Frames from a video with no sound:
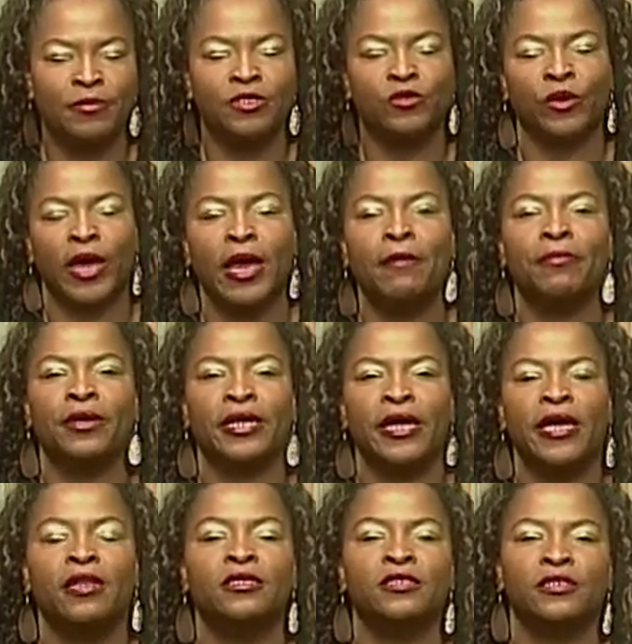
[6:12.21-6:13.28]
So Amber
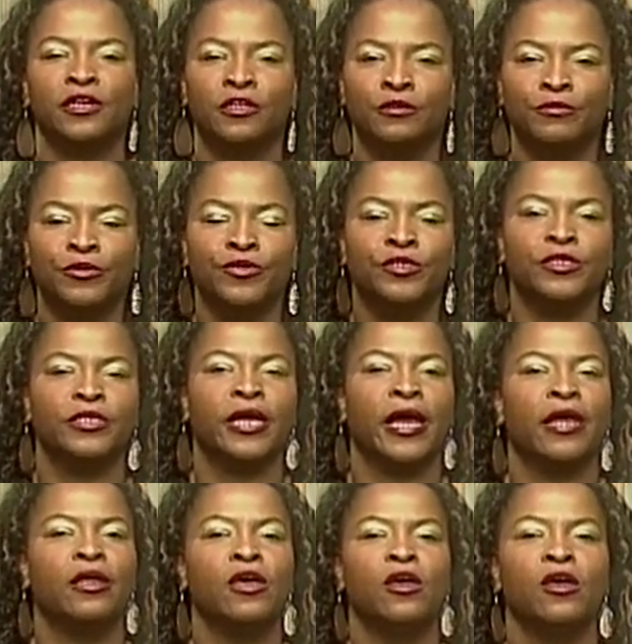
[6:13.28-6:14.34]
Ned is another person
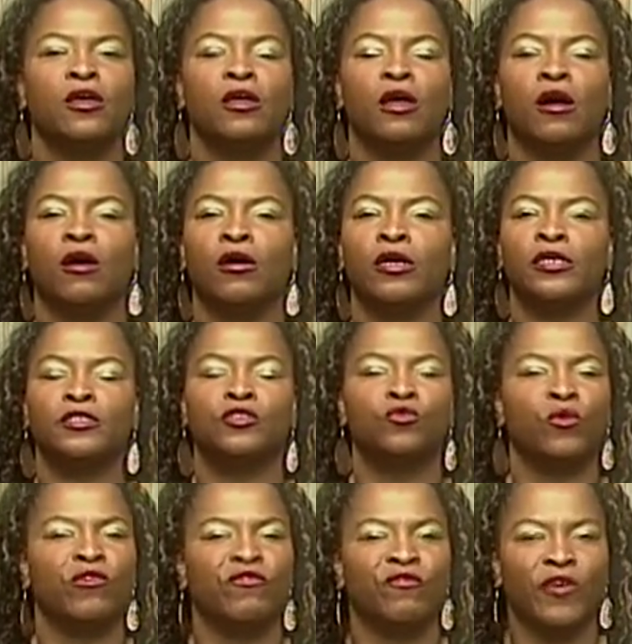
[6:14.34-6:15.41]
that uh, is
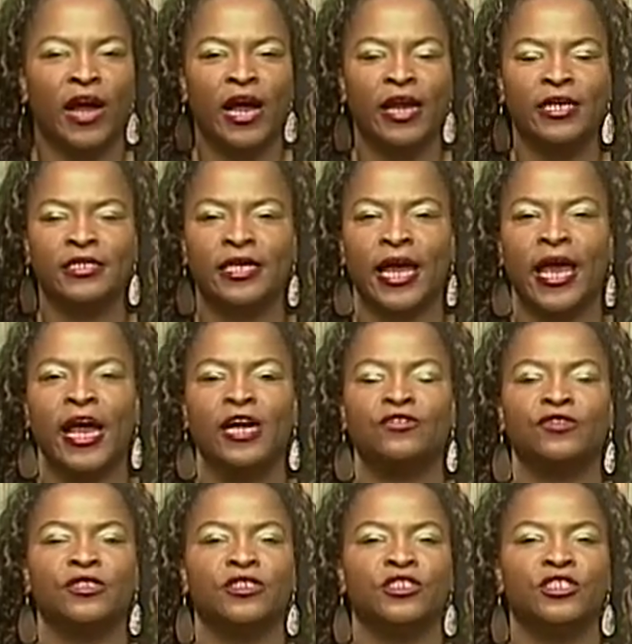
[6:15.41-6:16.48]
doing fine as an
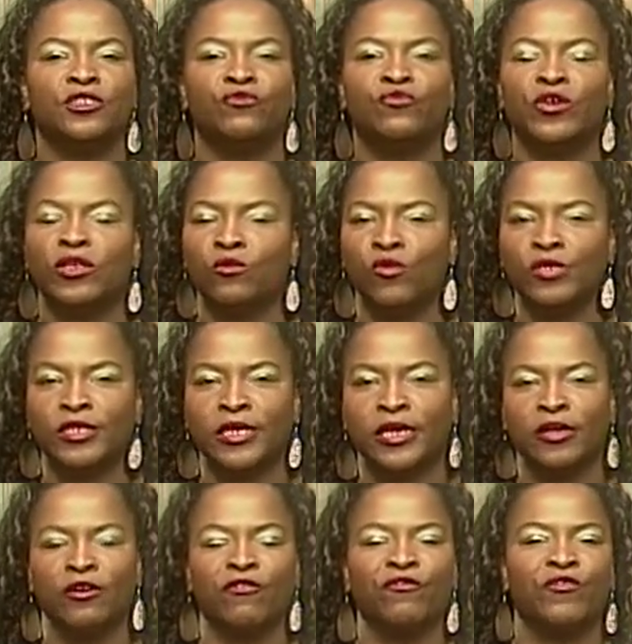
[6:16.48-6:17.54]
actress and she really wants to get
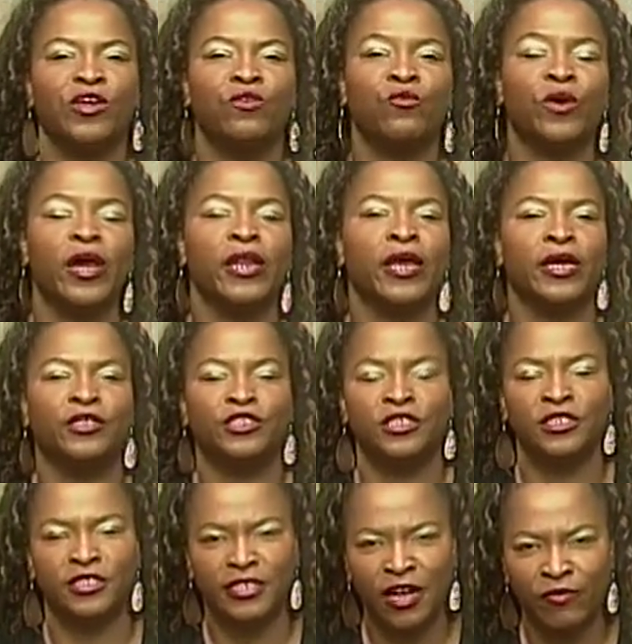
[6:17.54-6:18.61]
her feet wet and
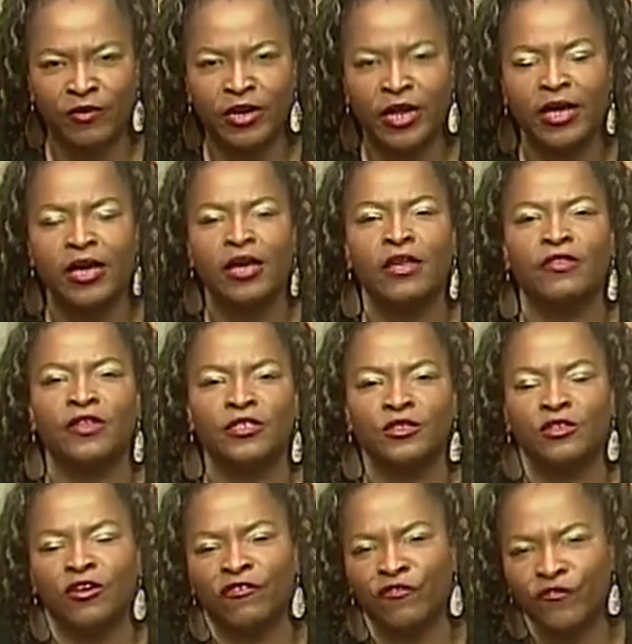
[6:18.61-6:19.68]
she's definitely this was
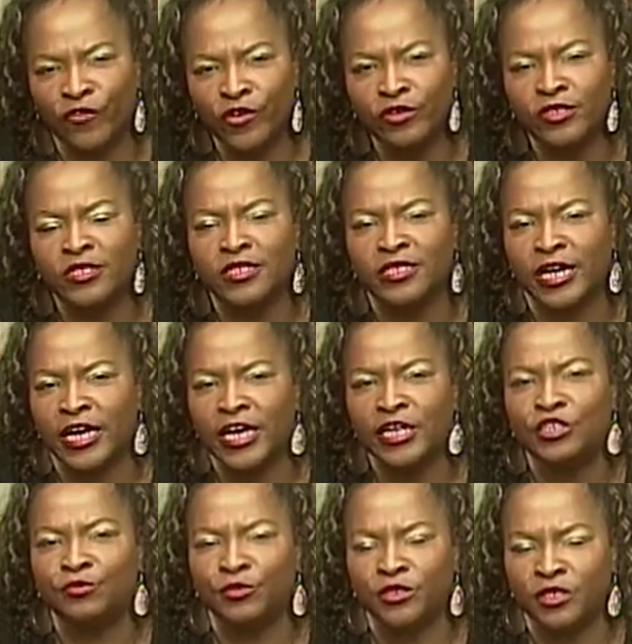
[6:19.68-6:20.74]
her first
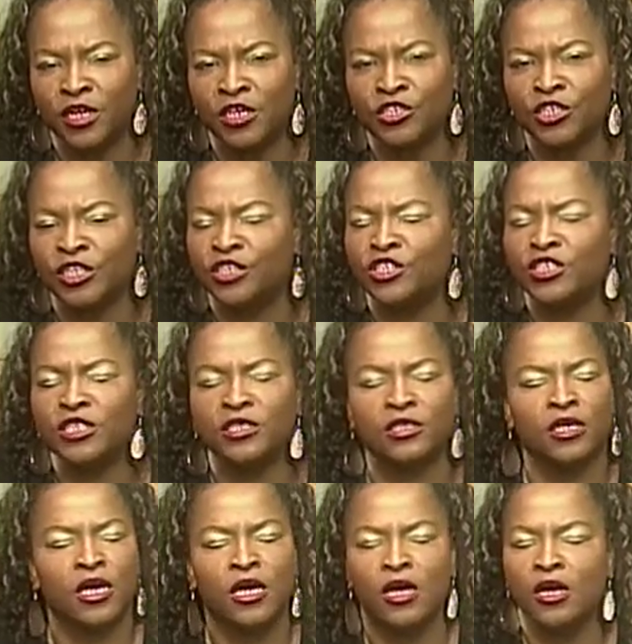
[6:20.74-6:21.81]
stage production and she's
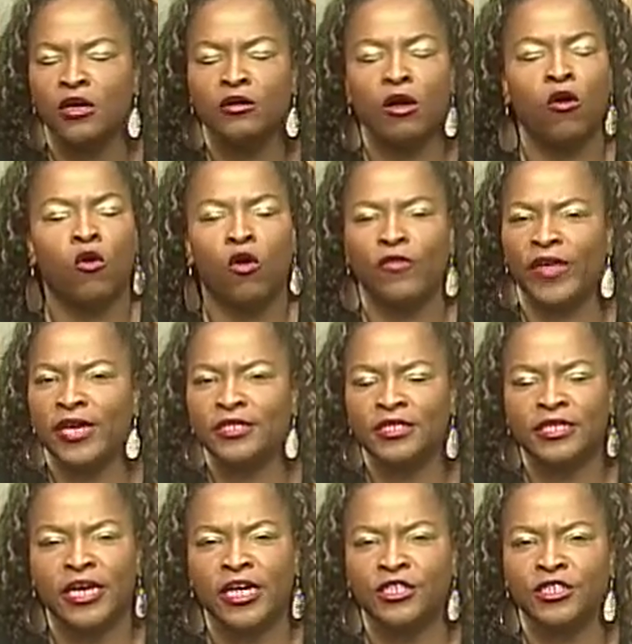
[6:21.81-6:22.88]
on that
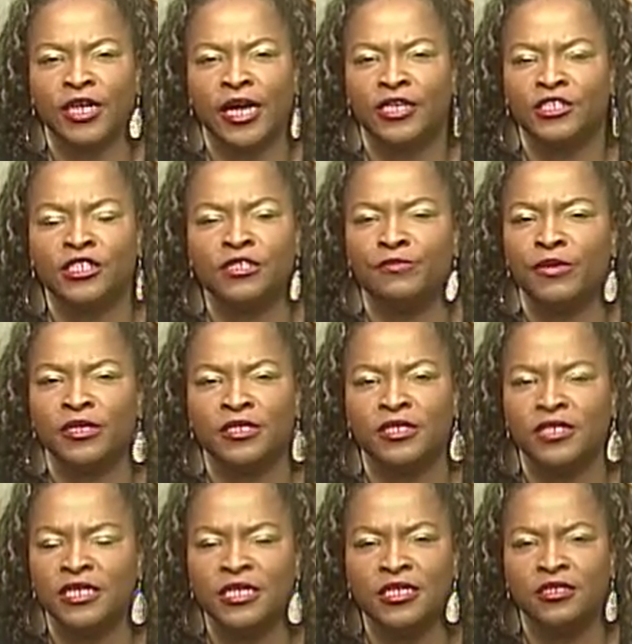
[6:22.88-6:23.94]
stage like she's been a
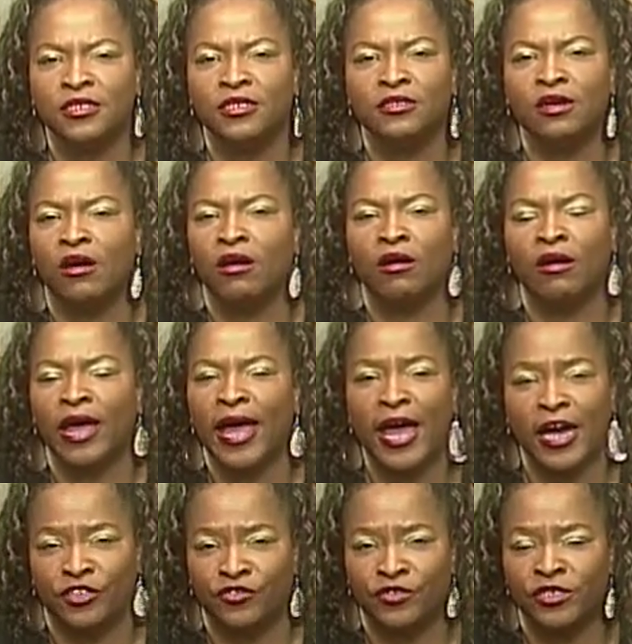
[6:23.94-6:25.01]
seasoned uh,
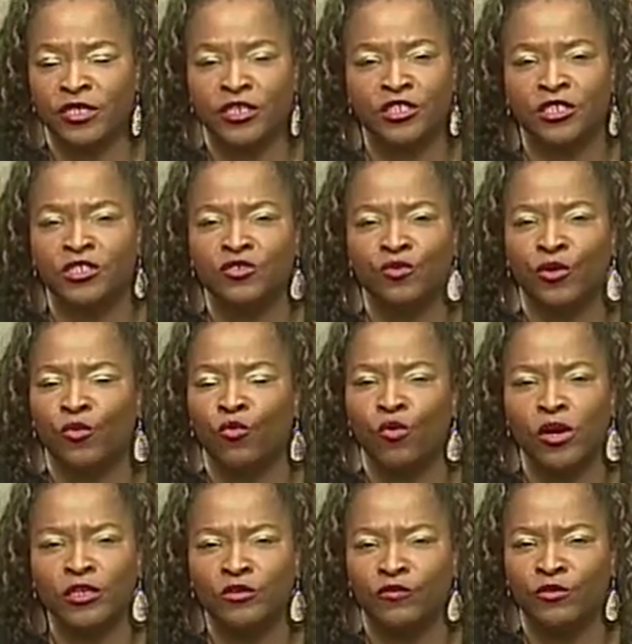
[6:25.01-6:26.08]
actress, and she's doing a
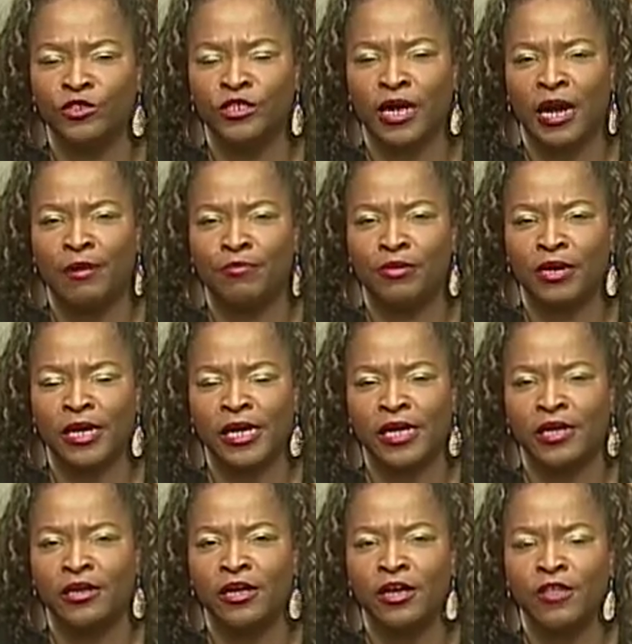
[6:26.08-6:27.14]
wonderful job
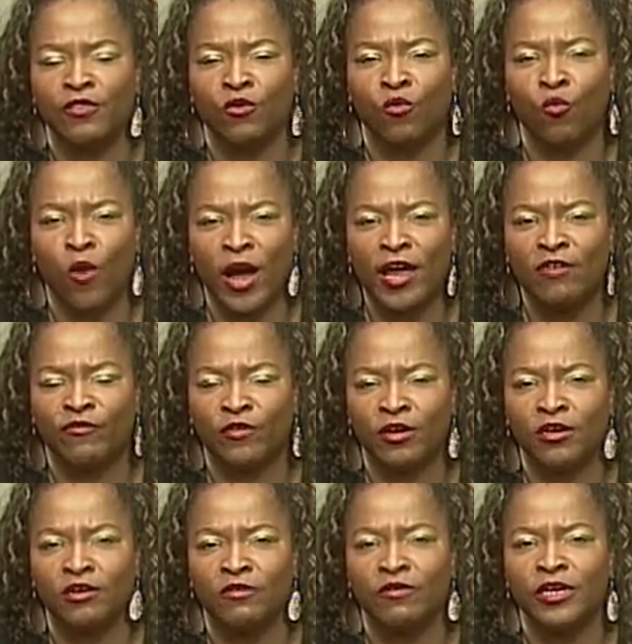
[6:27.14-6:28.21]
playing the wife
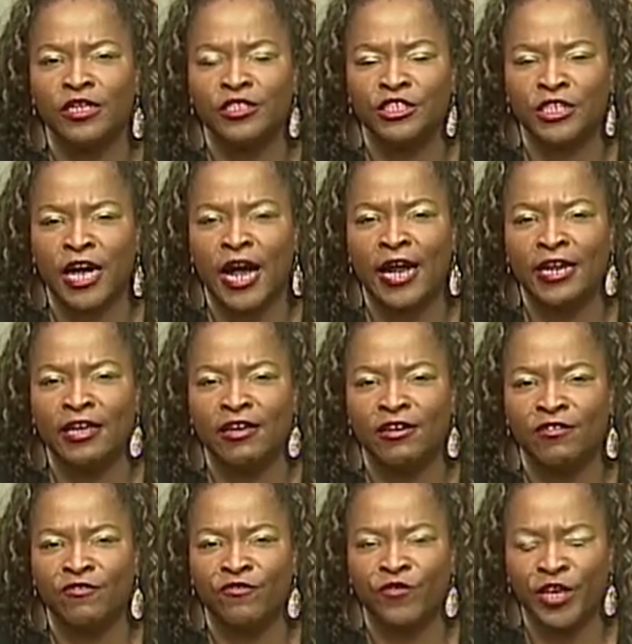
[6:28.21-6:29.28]
of Johnny
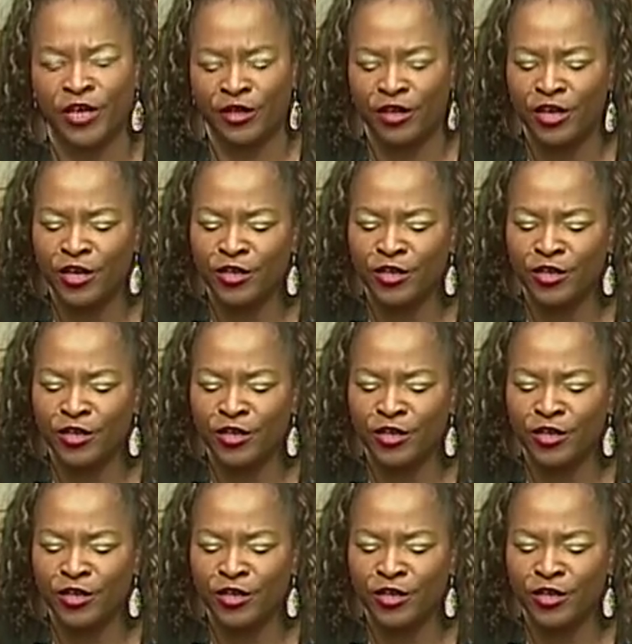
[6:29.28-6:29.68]
V.